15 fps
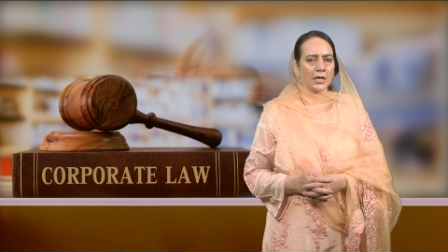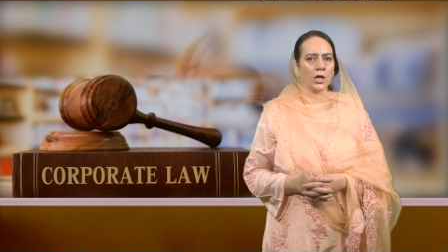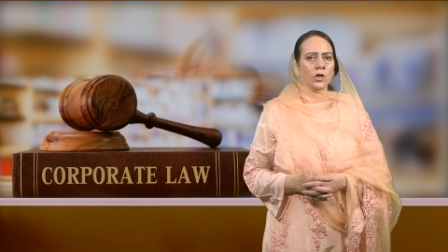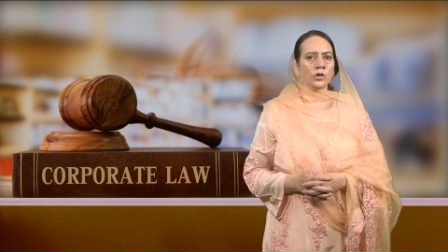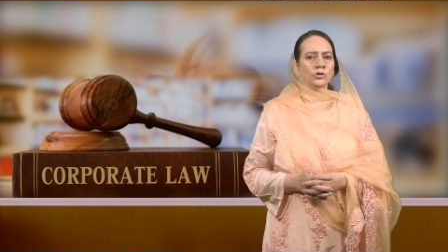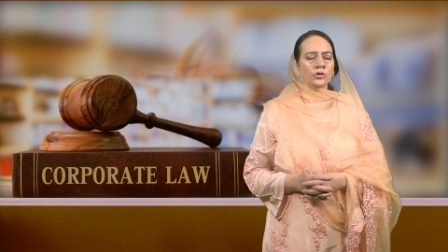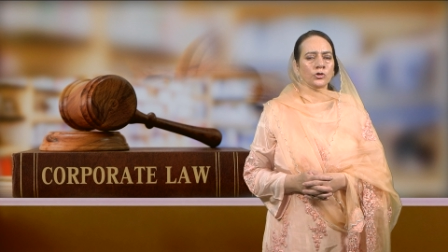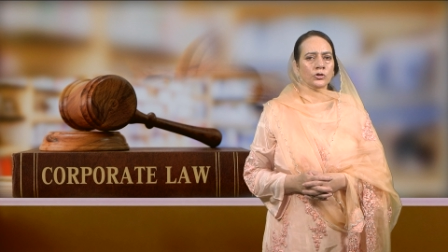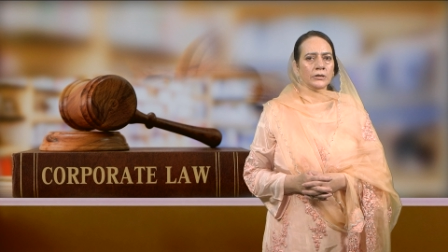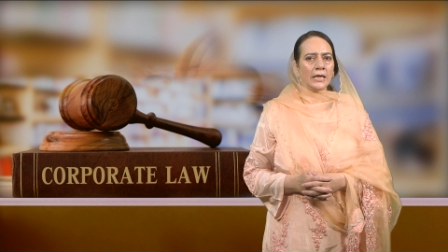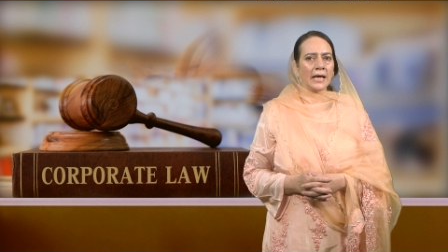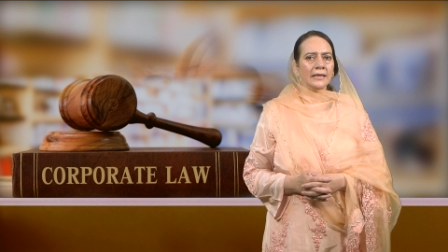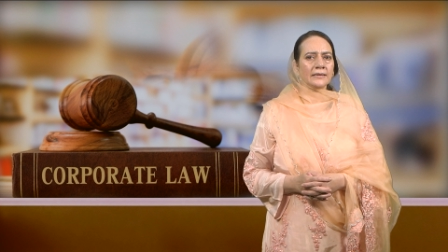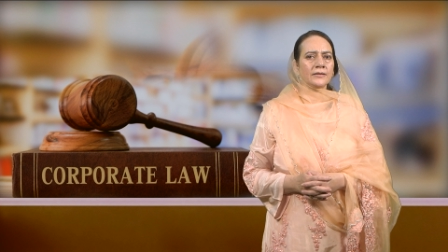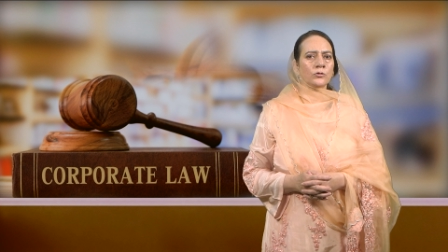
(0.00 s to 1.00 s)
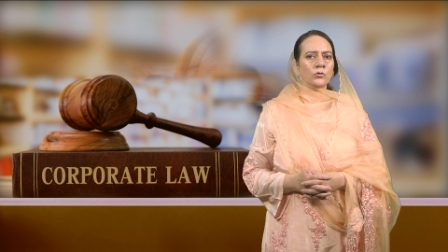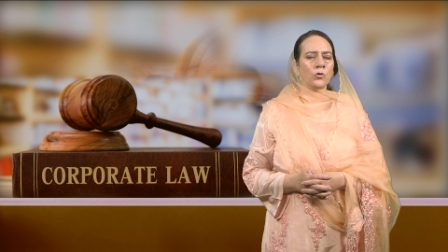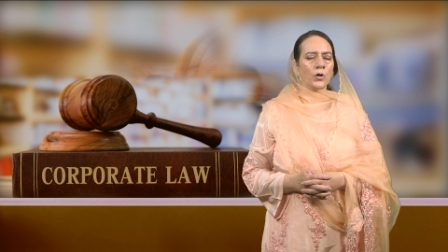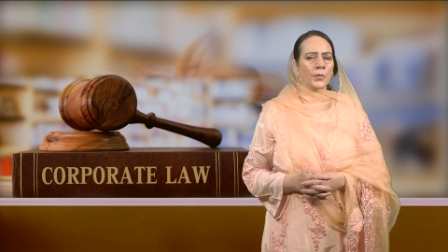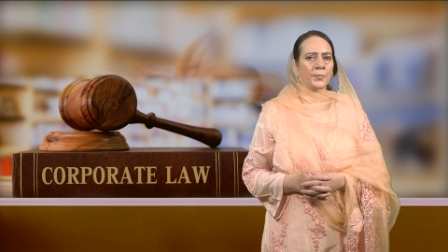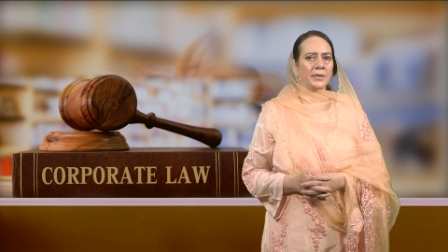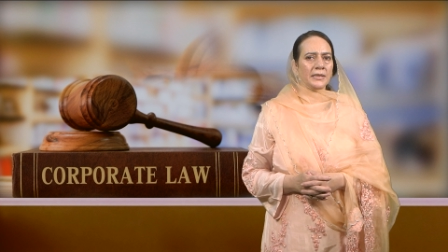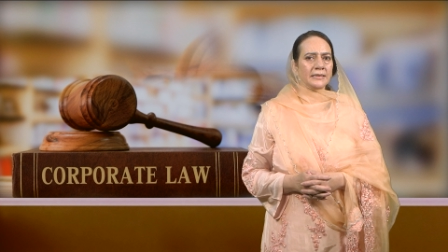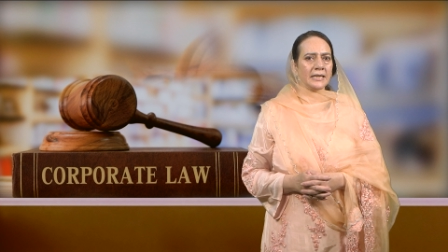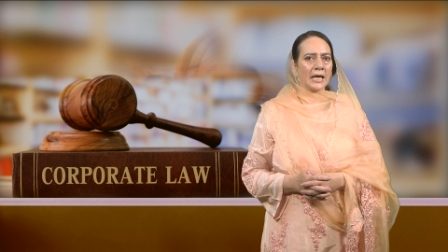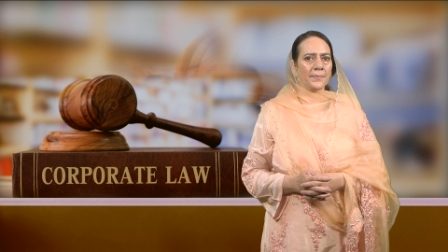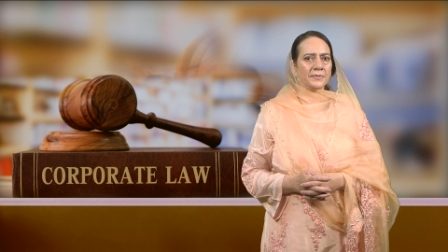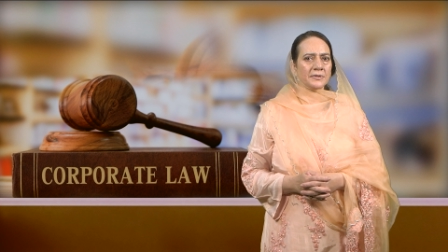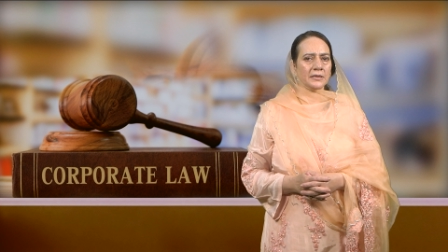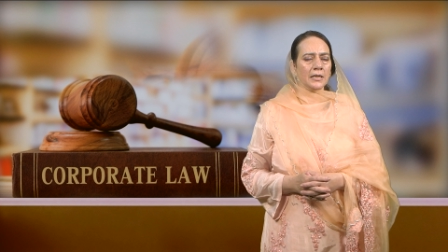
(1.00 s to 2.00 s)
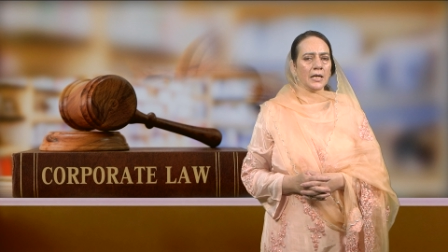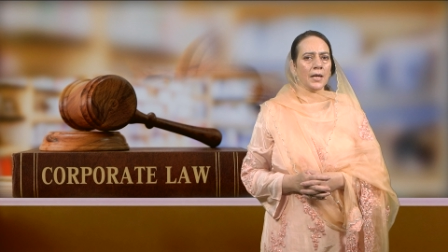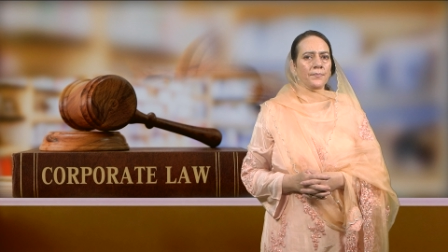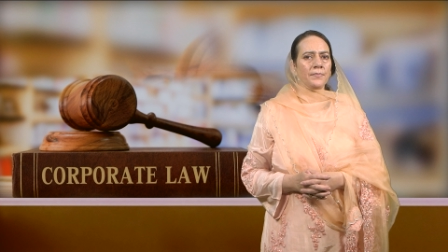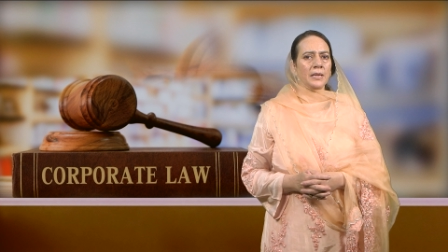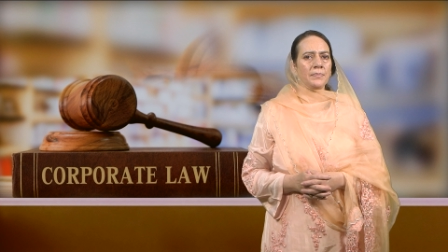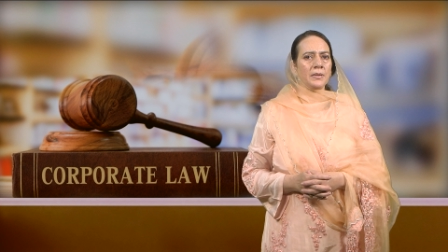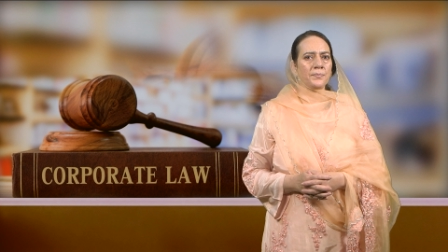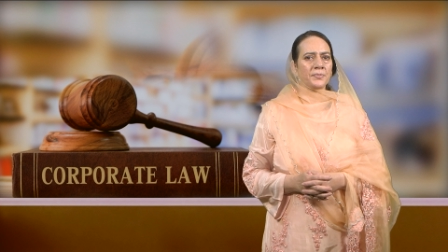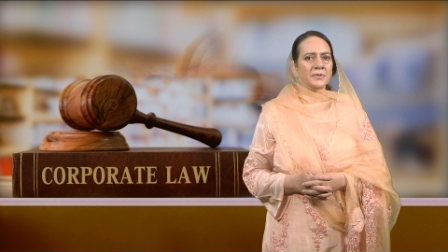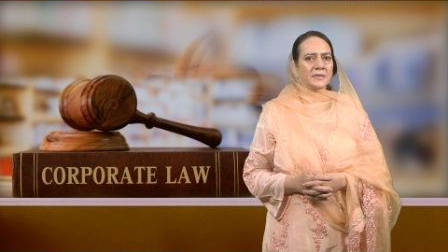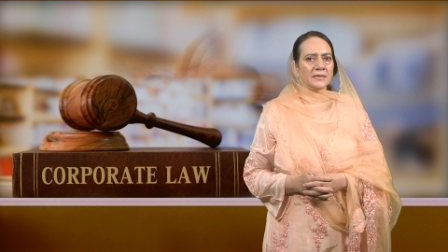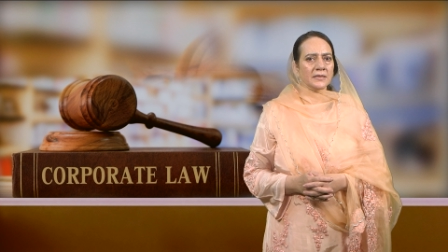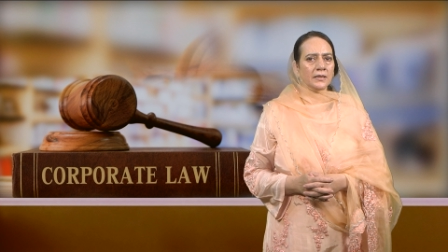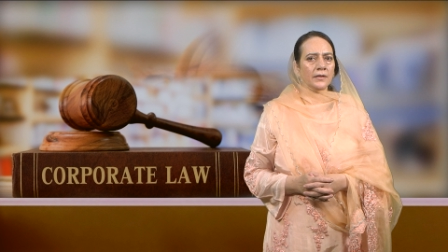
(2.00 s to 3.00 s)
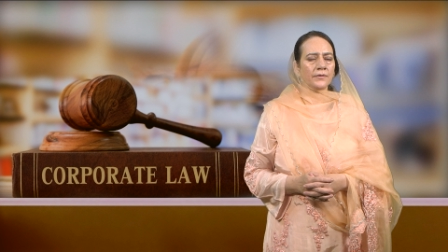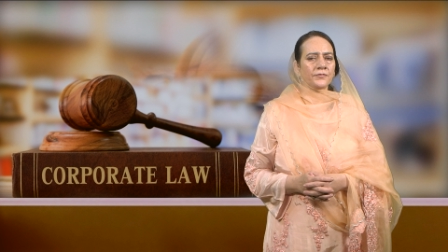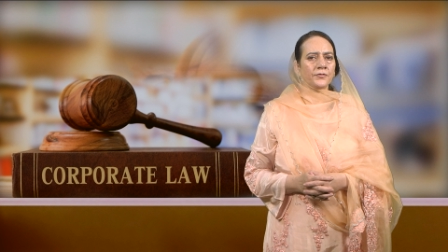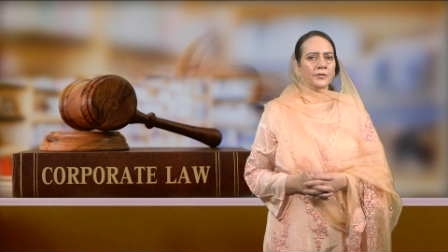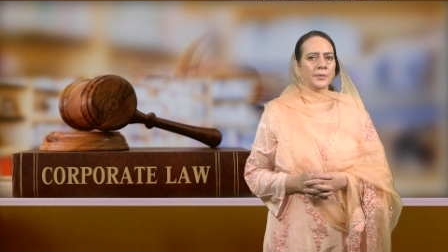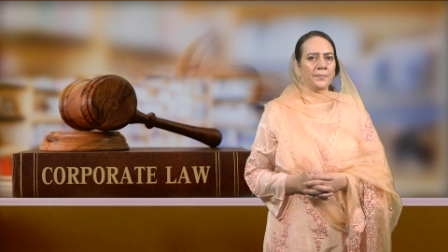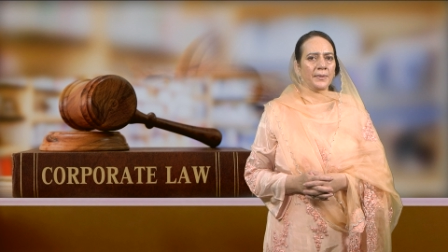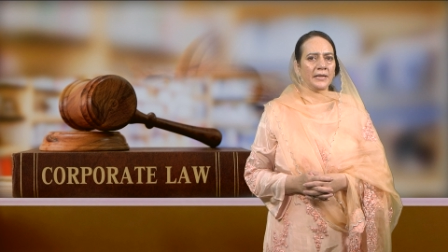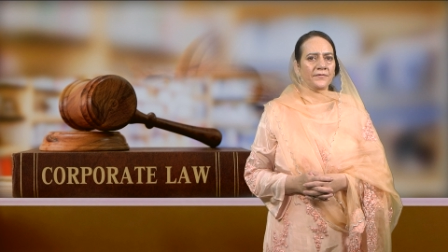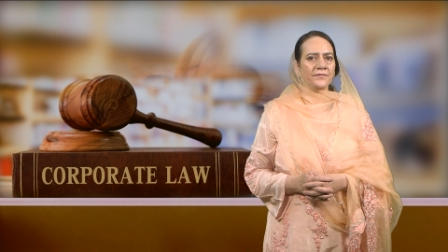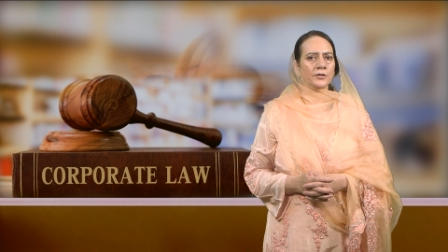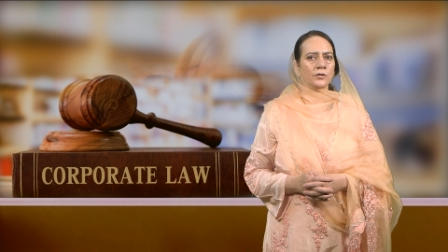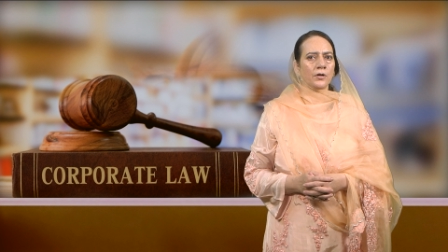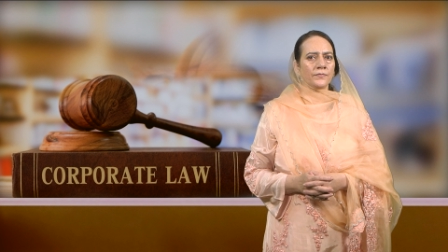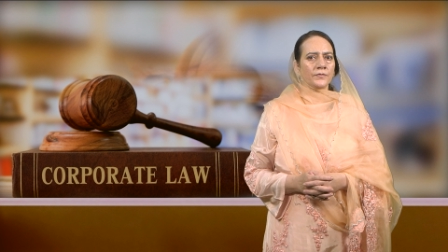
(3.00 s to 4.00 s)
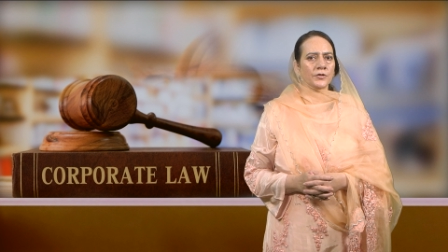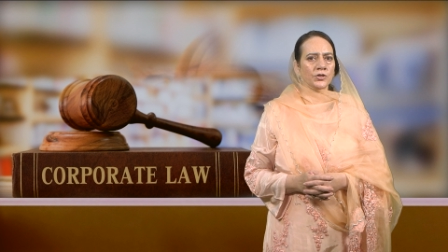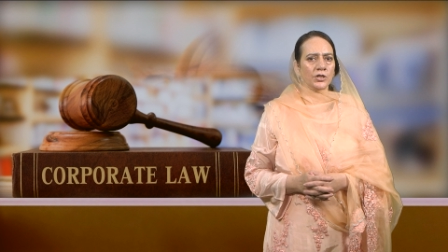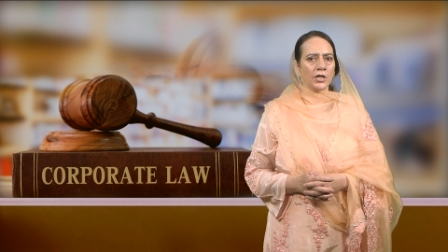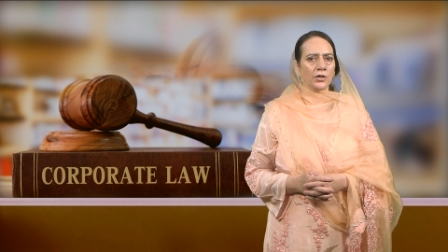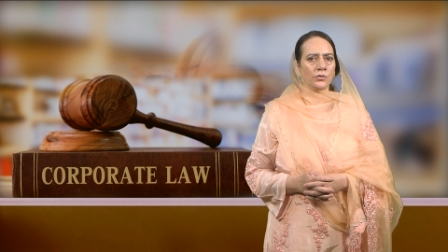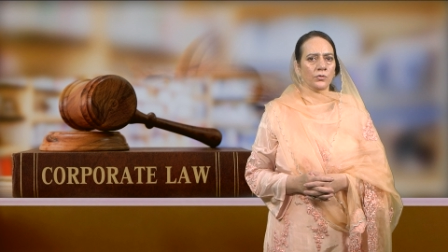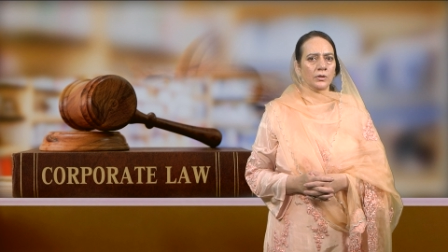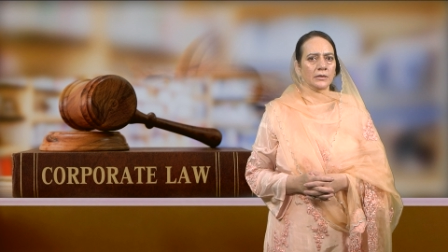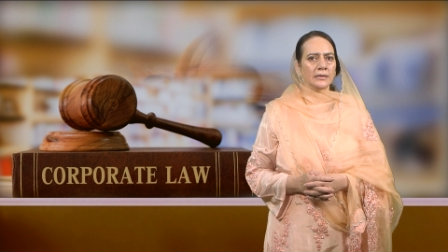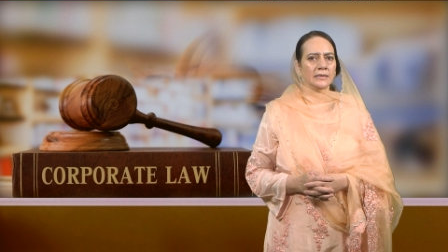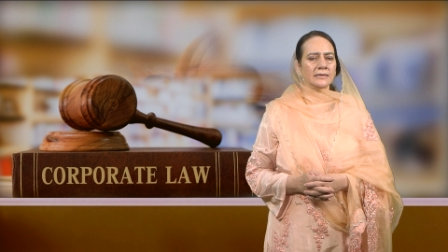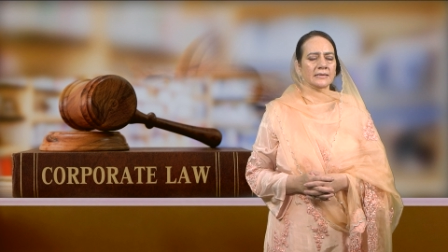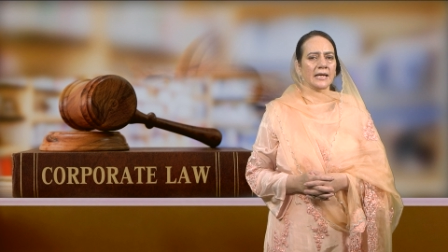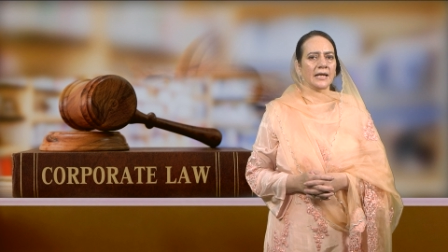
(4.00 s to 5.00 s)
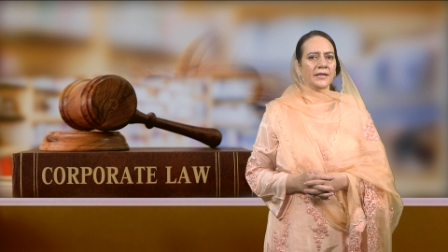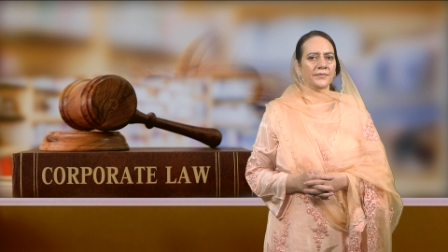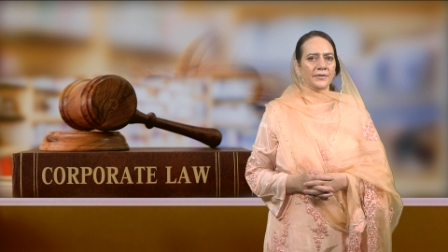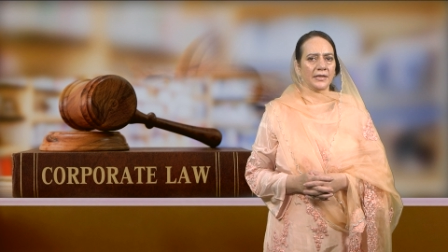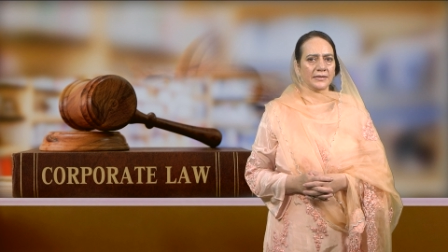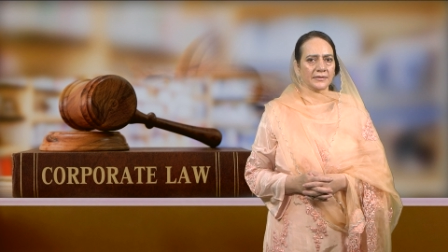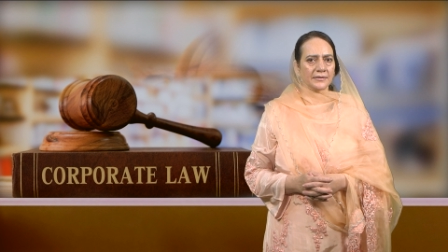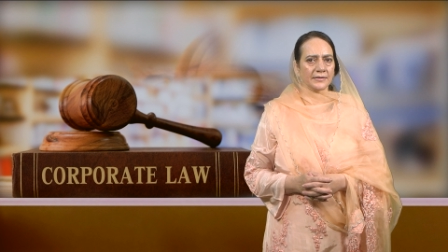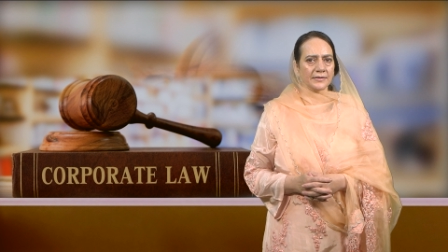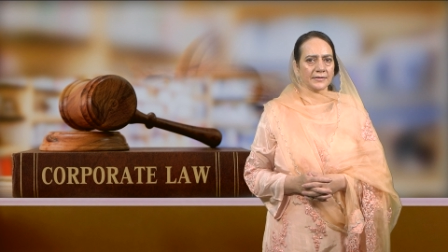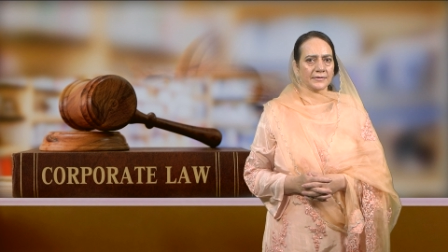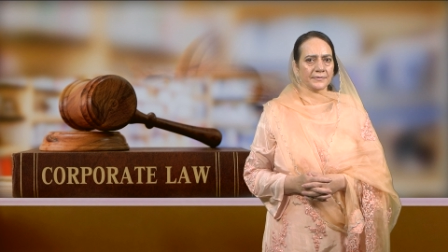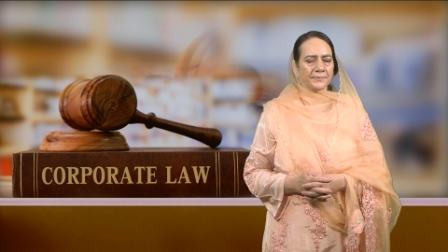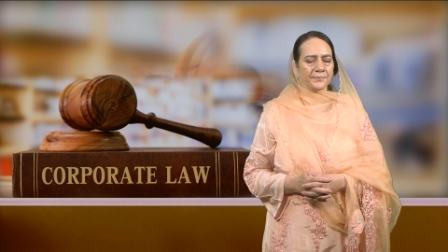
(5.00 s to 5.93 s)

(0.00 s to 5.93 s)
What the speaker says: so that the corporate capital may be preserved for the benefit of the shareholders and creditors.